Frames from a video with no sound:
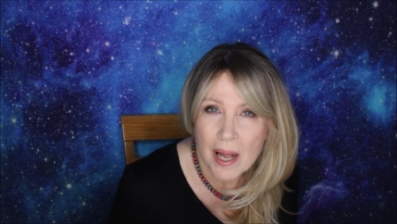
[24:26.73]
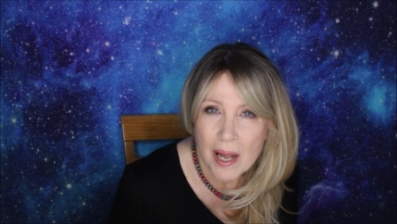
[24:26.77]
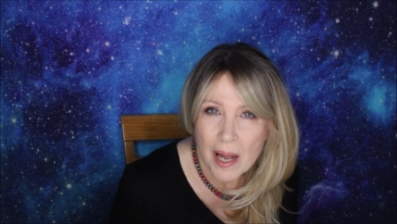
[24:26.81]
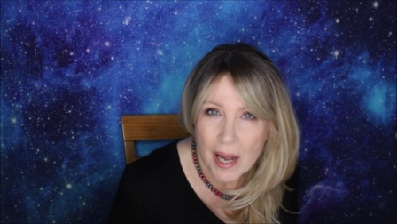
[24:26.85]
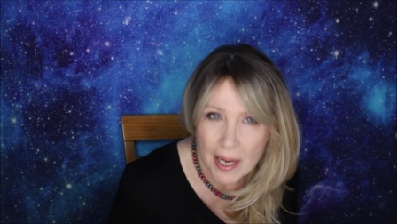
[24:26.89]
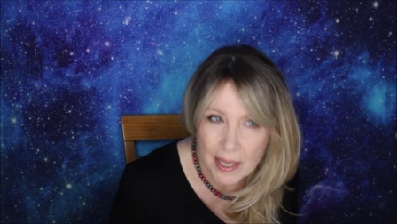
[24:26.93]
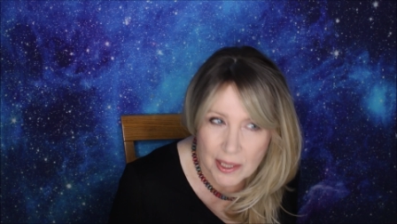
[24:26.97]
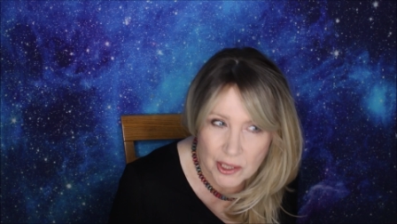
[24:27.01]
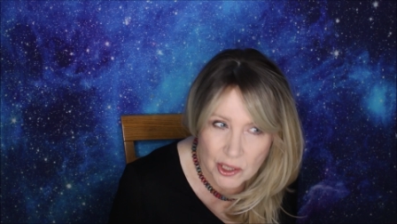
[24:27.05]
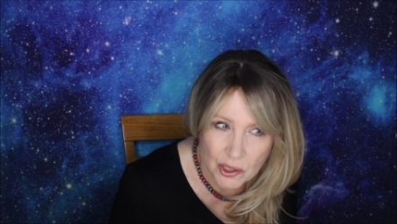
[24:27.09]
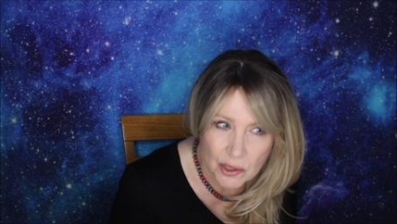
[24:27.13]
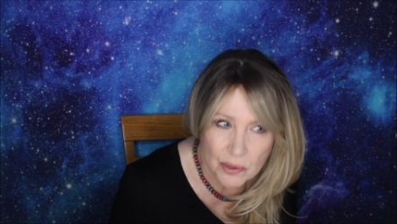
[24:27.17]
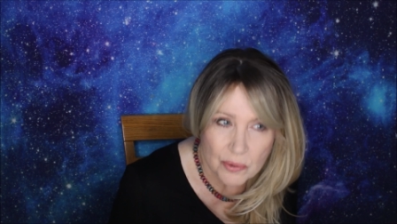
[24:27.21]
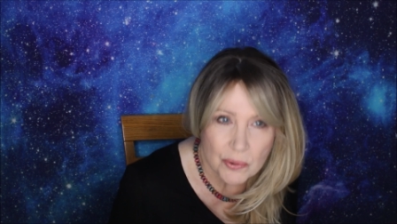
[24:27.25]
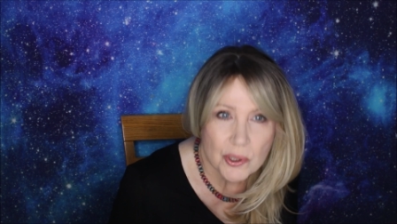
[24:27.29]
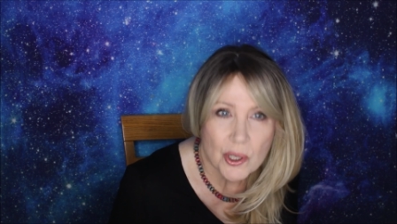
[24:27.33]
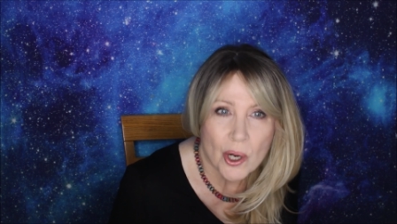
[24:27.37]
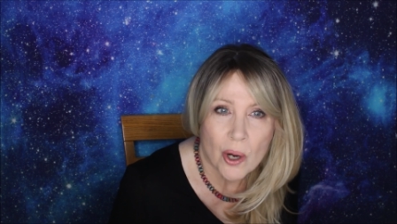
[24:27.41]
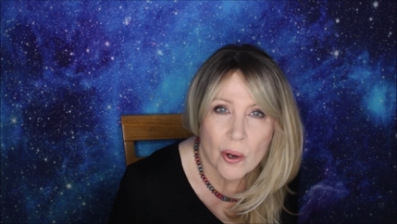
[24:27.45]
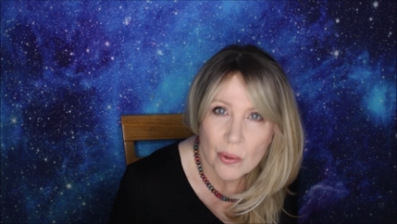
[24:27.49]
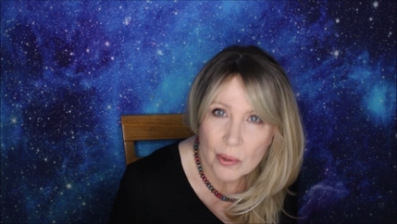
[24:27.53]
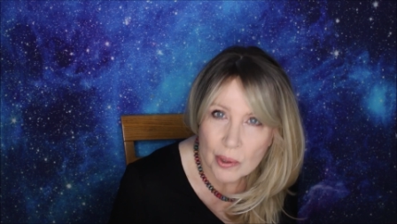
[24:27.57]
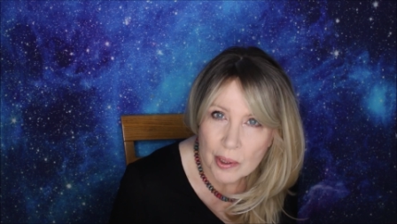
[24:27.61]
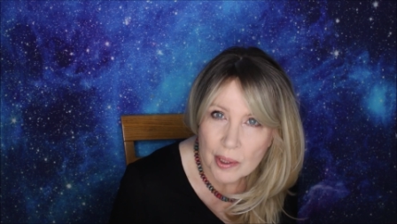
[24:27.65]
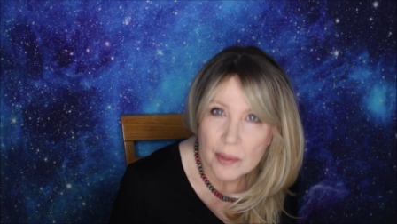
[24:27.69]
I do
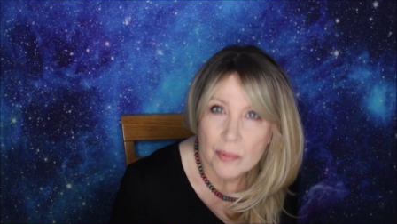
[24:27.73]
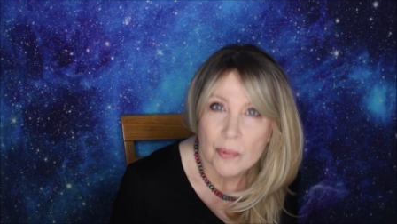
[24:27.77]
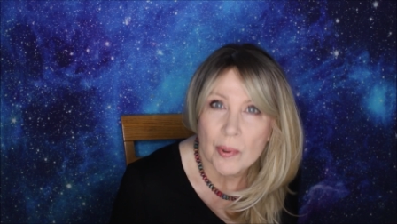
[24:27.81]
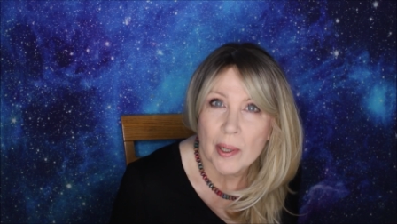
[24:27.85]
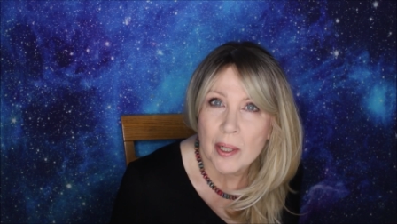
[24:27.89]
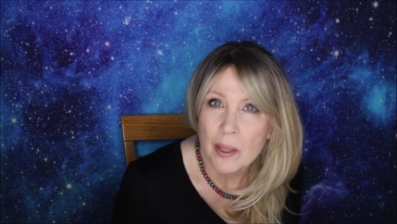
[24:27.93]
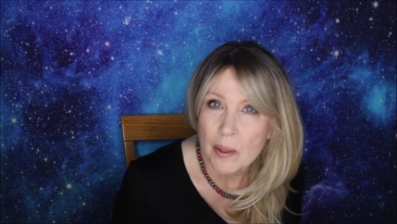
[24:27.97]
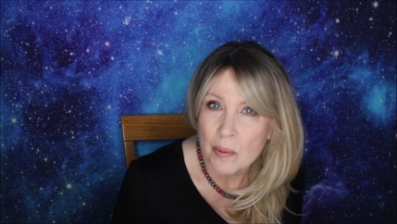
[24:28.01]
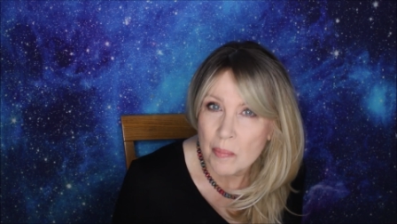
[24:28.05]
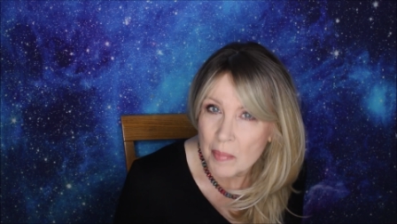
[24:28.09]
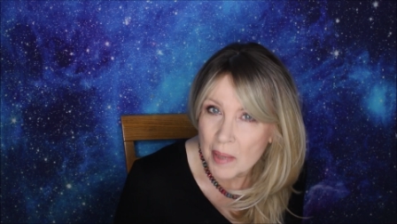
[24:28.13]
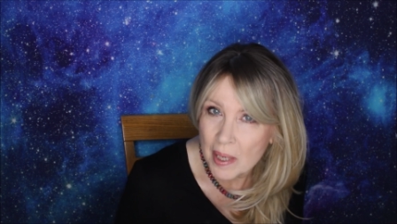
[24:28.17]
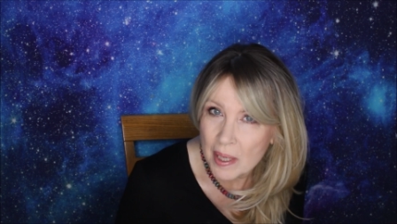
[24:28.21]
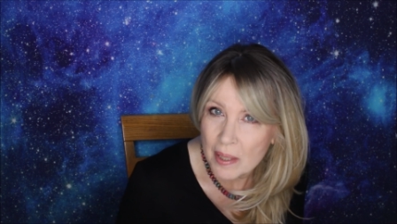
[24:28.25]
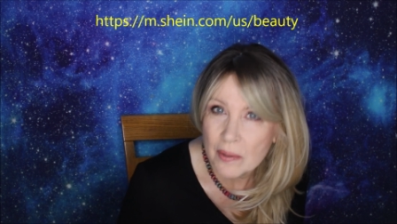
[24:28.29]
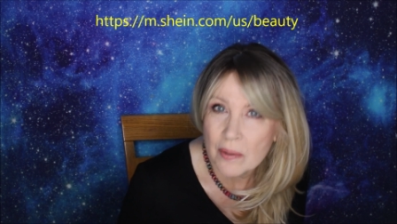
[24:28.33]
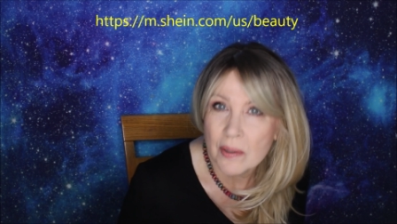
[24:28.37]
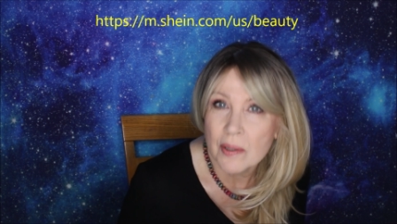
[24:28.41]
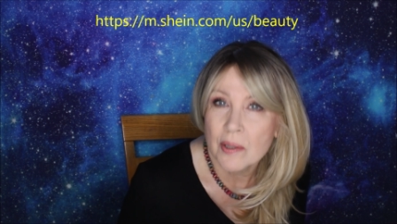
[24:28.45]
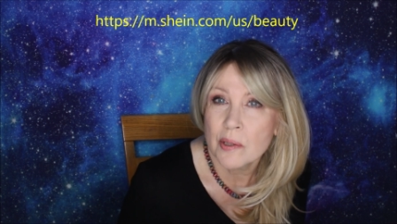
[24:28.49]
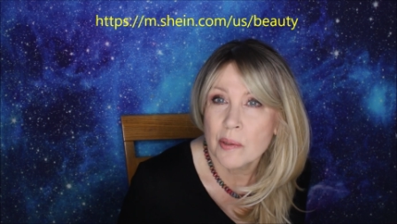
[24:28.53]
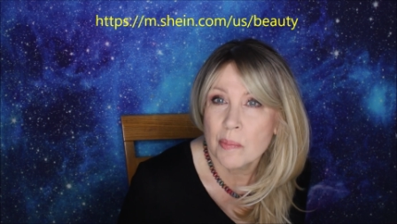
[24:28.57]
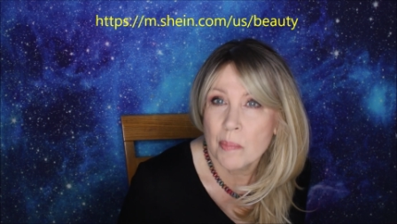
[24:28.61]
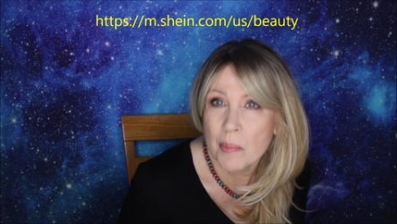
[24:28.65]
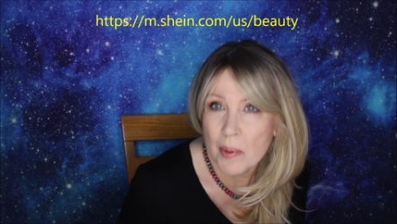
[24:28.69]
totally recommend
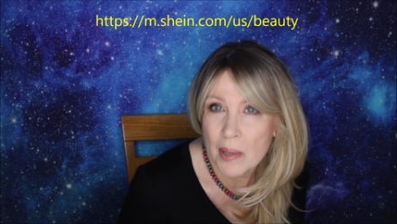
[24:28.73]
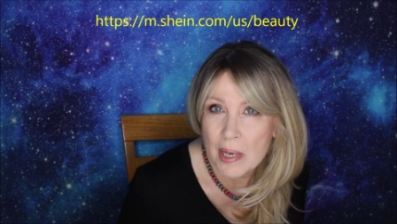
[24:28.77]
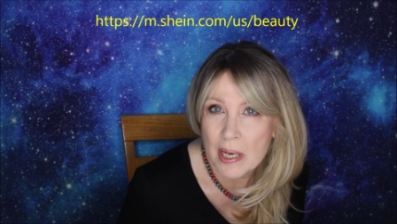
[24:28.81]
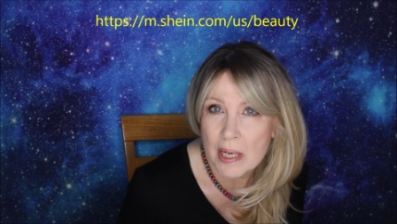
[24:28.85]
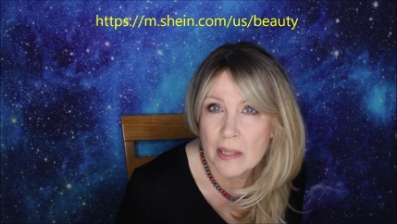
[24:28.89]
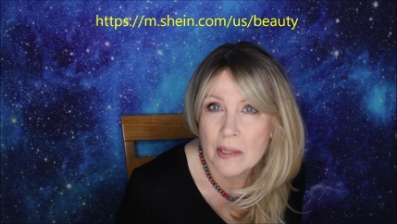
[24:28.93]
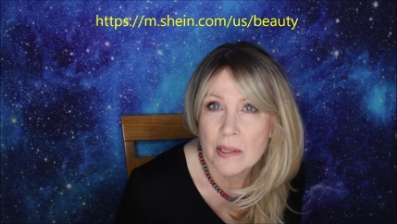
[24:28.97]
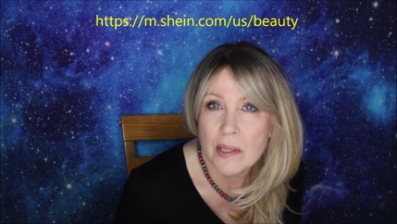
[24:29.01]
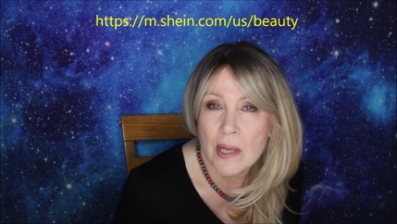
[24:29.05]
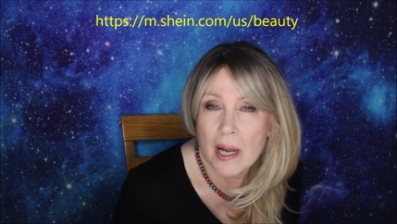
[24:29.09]
this brand.